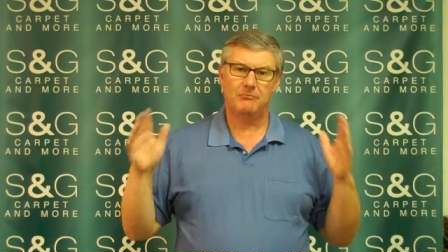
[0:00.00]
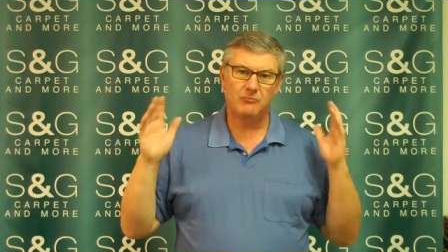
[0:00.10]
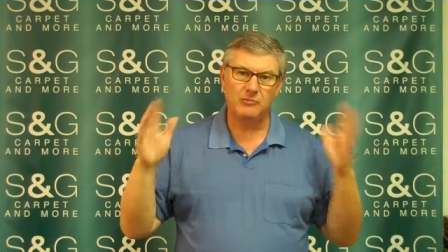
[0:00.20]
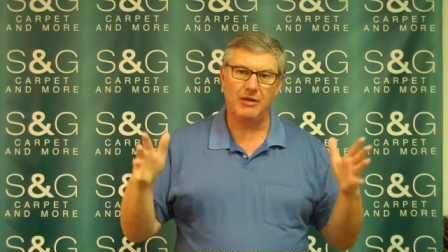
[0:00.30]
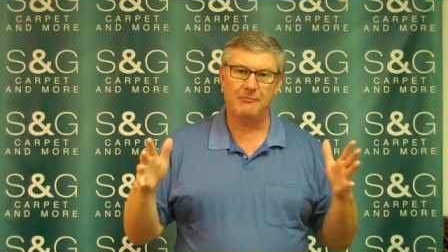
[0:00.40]

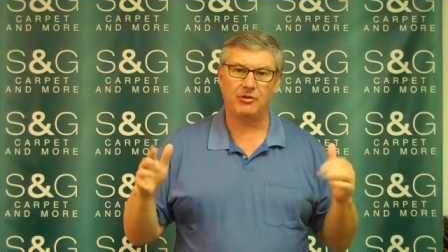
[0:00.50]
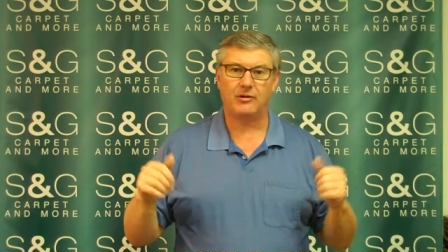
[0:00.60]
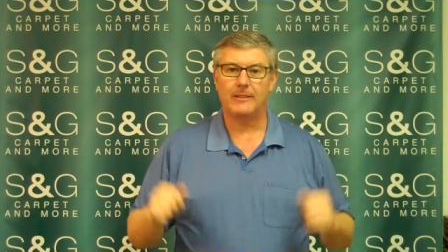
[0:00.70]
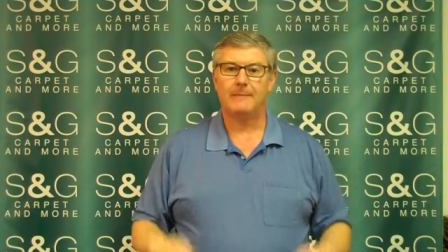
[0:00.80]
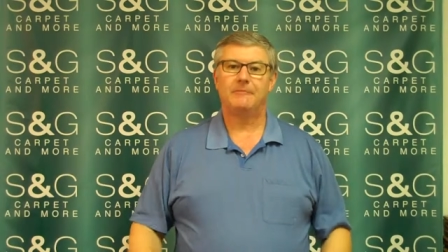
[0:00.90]

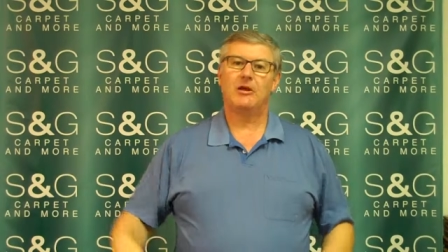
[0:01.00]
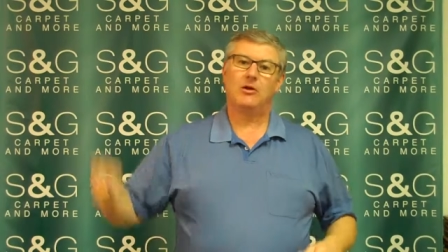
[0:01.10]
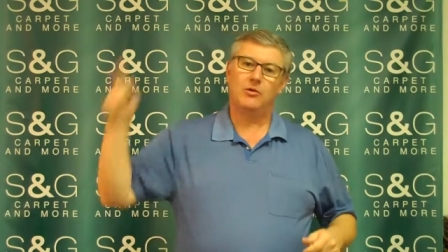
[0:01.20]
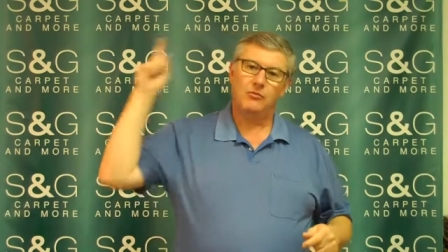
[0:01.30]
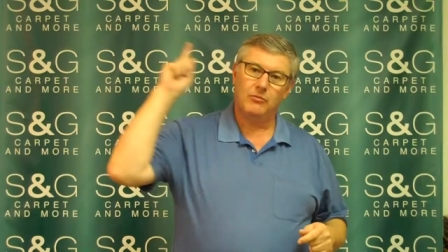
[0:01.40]
Remember,
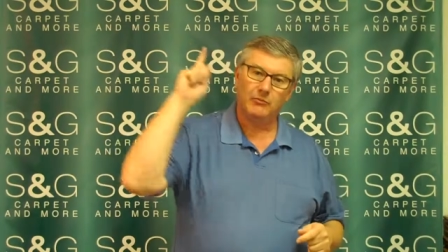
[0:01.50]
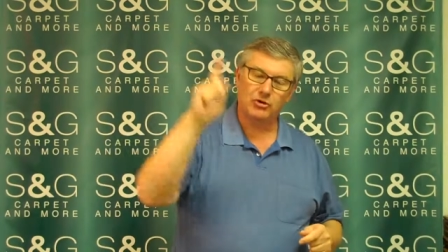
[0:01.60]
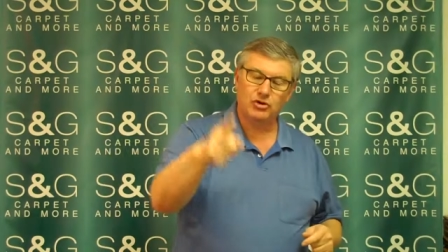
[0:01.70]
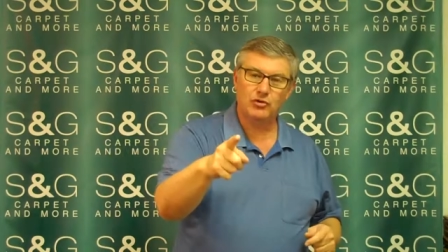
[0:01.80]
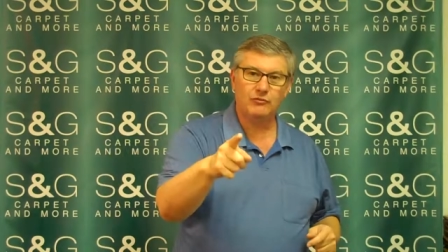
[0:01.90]
when
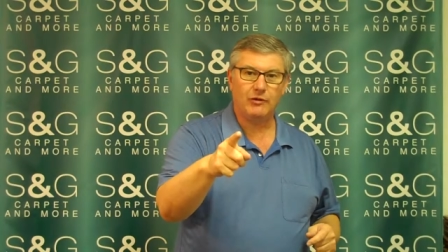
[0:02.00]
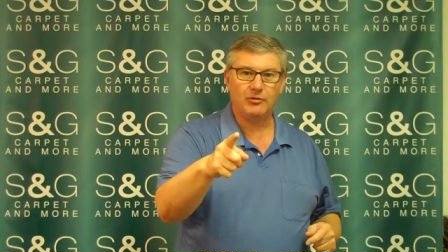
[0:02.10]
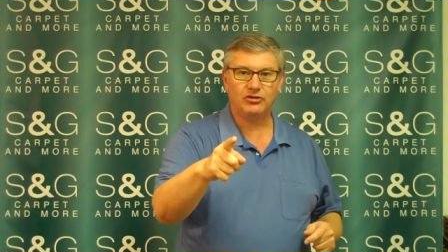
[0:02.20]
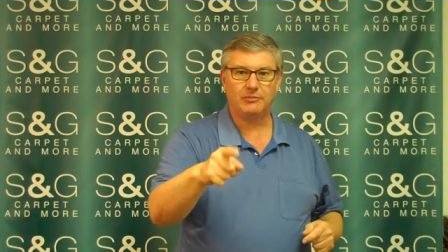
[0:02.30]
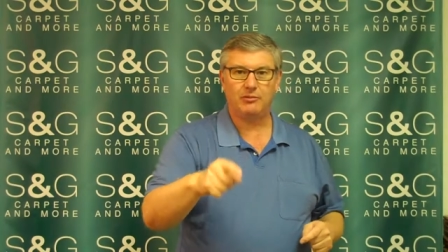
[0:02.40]
we're doing what
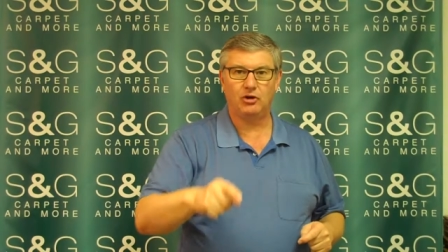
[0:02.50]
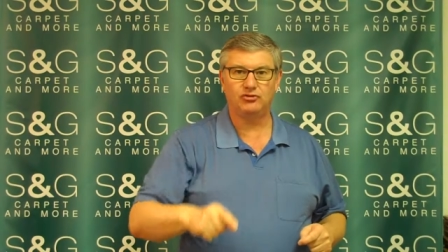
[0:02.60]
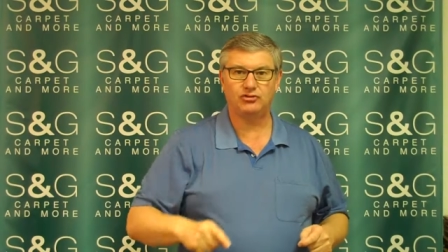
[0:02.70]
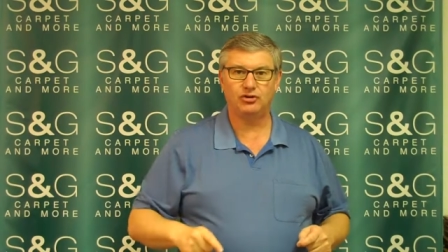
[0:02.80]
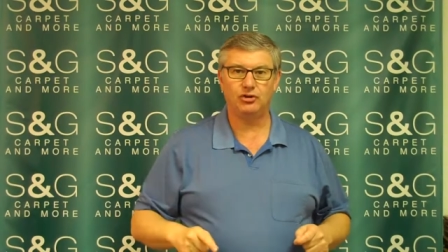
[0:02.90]
we're
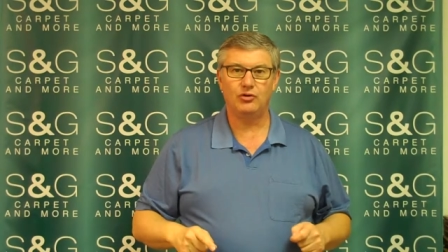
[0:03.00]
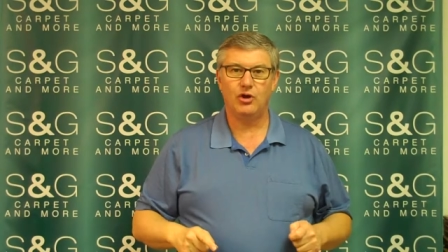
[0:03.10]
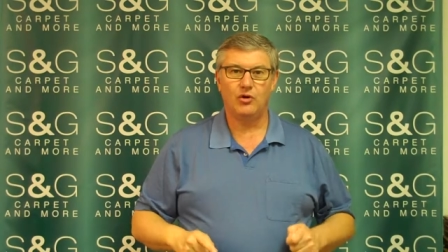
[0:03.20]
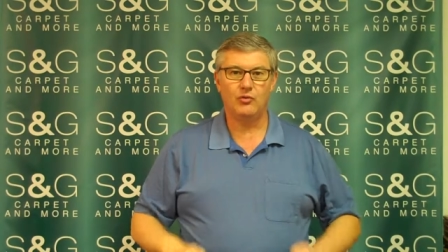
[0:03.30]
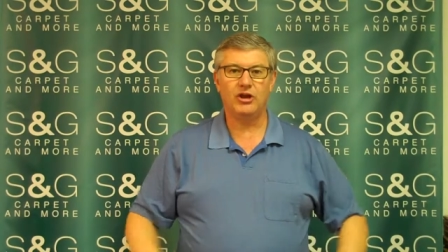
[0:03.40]
supposed to,
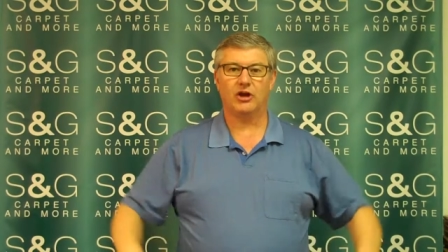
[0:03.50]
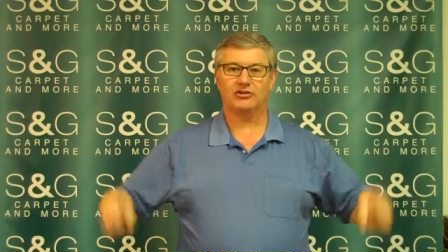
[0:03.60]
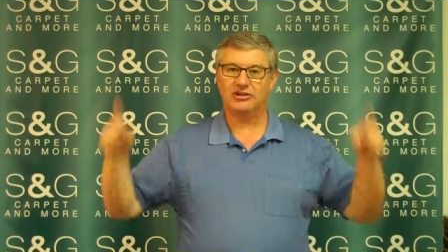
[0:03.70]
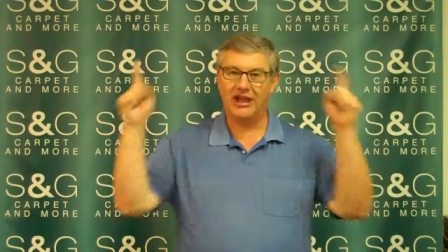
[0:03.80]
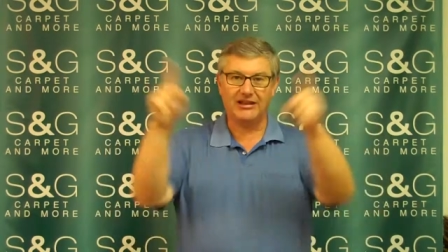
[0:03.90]
we are
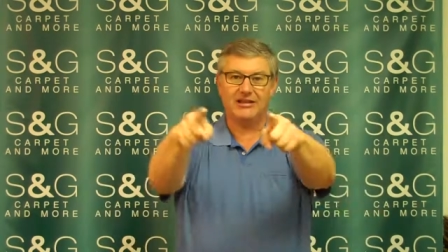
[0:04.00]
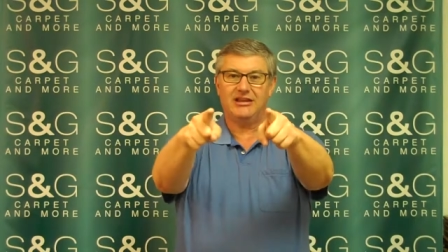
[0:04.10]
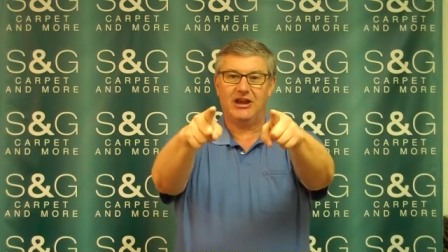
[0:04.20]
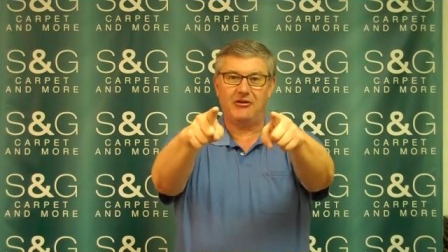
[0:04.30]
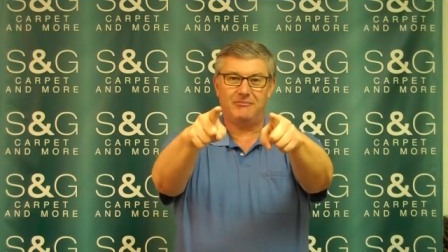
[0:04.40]
taking
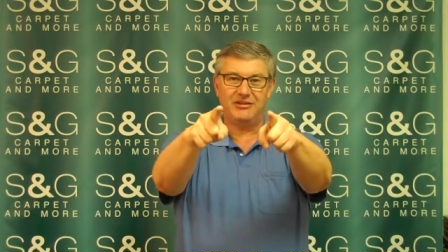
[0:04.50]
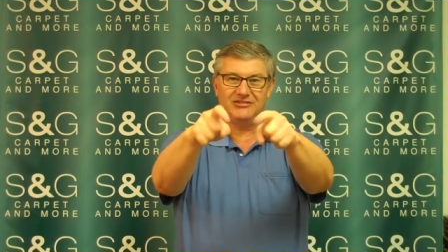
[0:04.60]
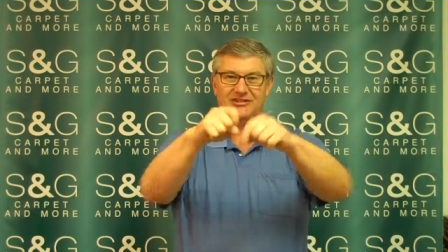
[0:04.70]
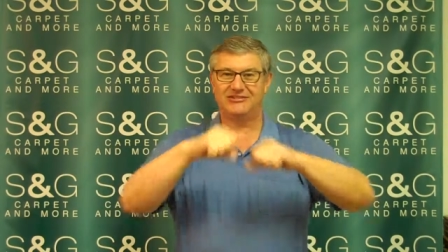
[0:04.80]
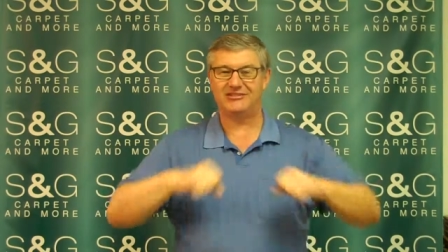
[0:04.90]
care of
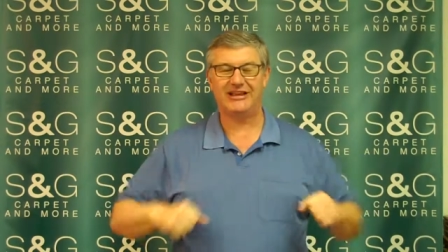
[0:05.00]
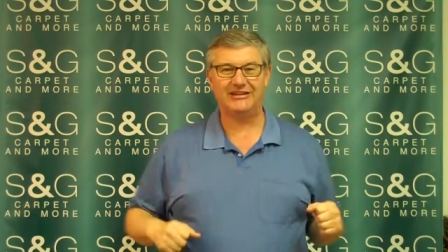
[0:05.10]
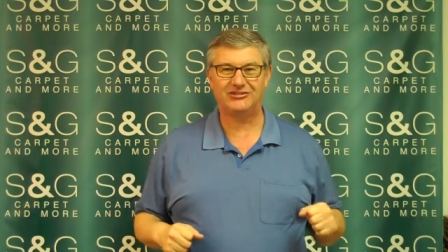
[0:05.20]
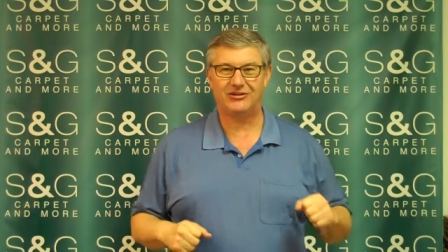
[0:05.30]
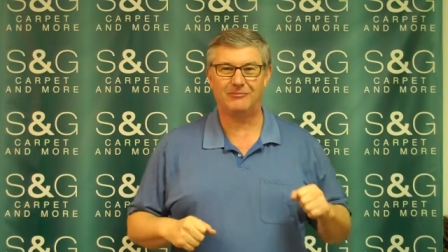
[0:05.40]
business, and
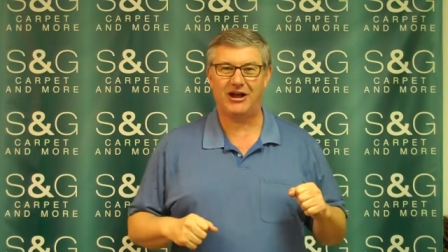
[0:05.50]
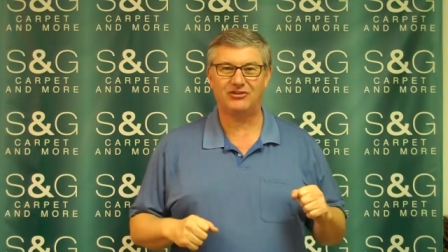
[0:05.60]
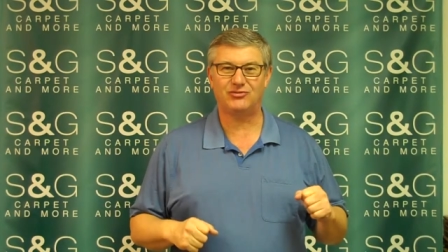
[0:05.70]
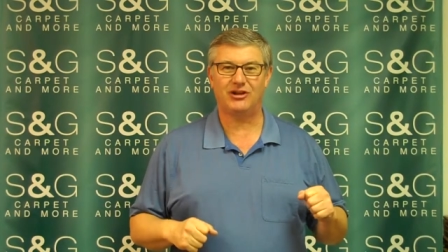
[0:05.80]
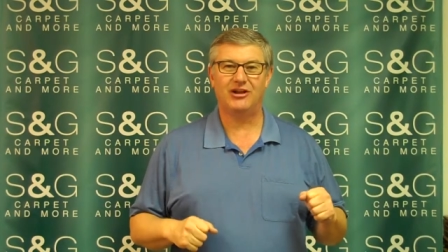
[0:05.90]
that's our
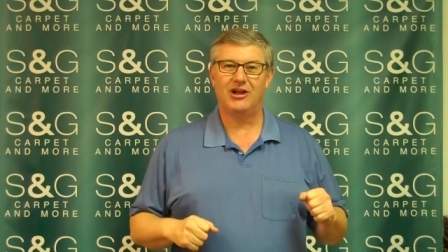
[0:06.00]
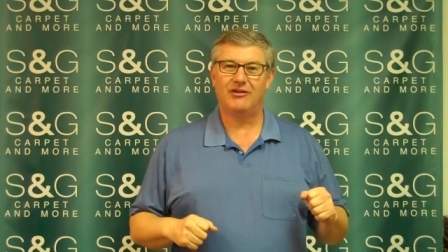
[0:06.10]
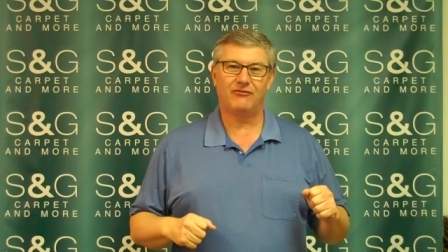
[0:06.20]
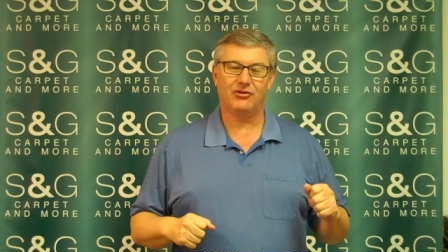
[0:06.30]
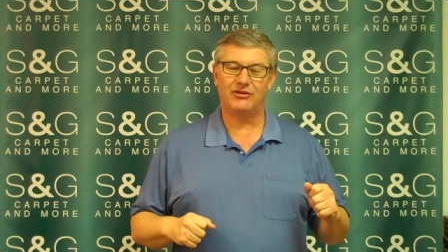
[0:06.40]
mantra
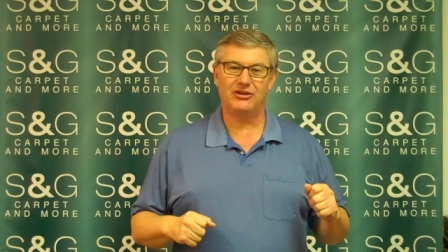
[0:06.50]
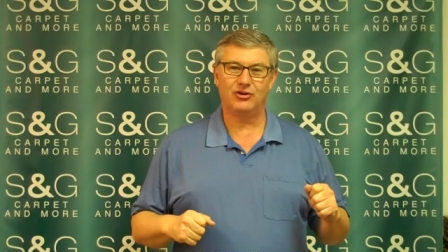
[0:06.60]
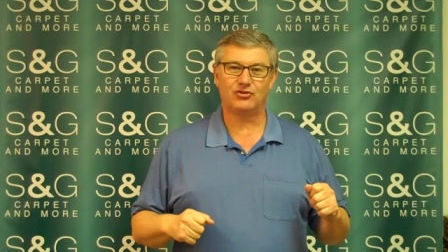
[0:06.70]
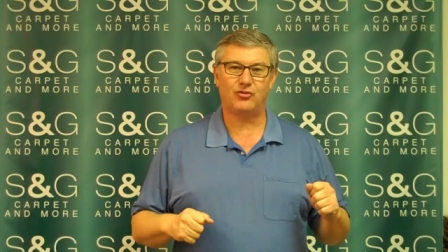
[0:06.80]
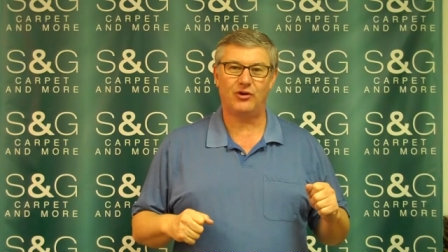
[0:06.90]
for the
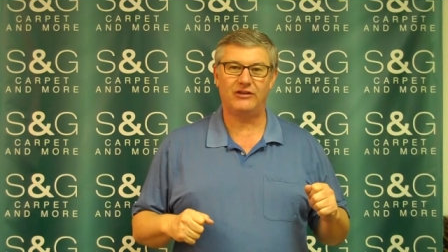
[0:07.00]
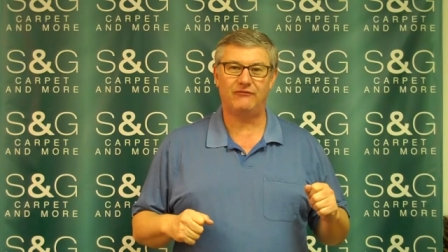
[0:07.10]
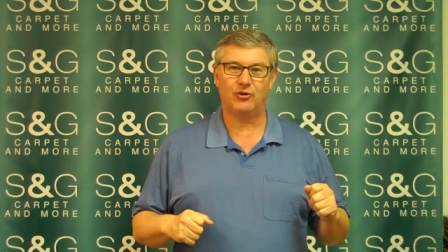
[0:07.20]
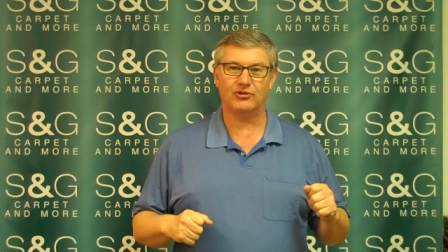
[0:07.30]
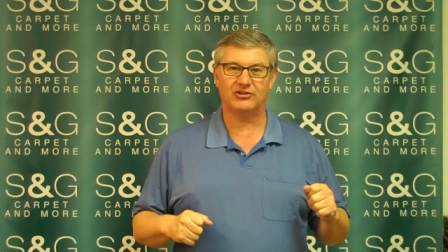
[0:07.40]
year
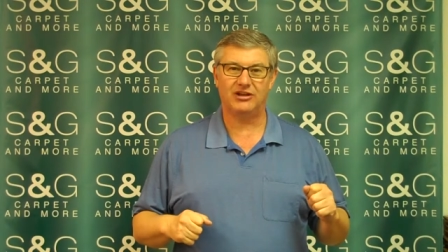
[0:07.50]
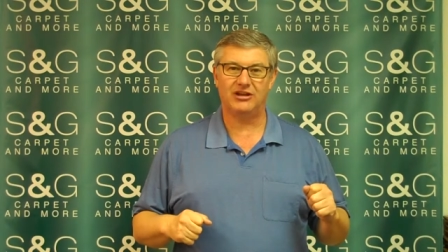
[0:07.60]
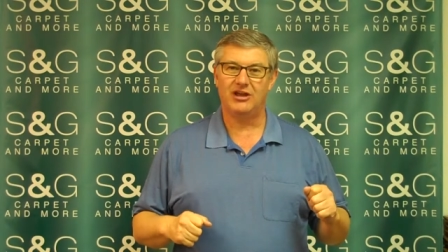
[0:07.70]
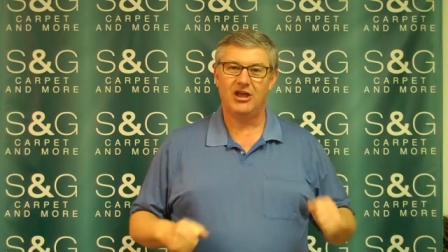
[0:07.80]
2014.